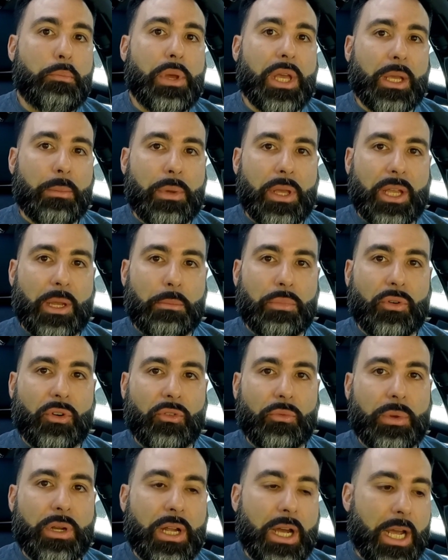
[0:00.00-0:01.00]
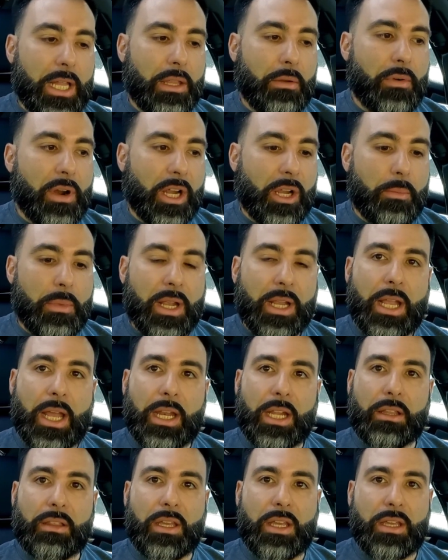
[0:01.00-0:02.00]
Big improvement. Highly recommend
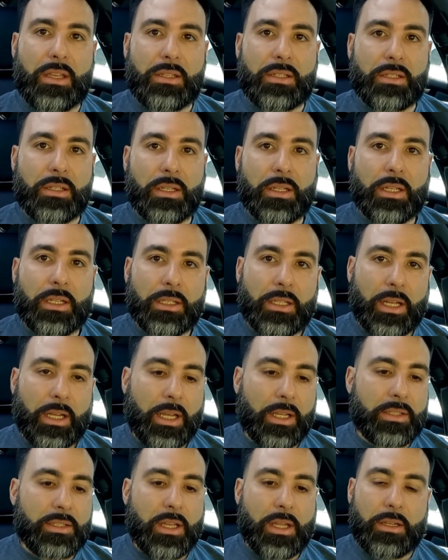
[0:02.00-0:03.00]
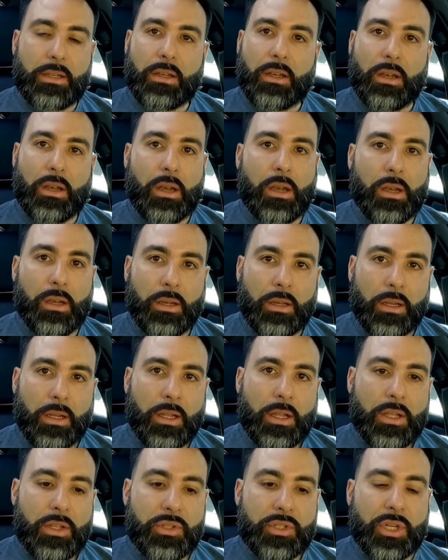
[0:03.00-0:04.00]
getting these. Like I said,
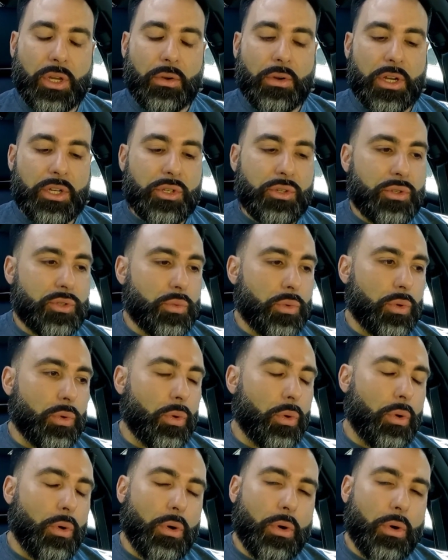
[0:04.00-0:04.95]
zero issues with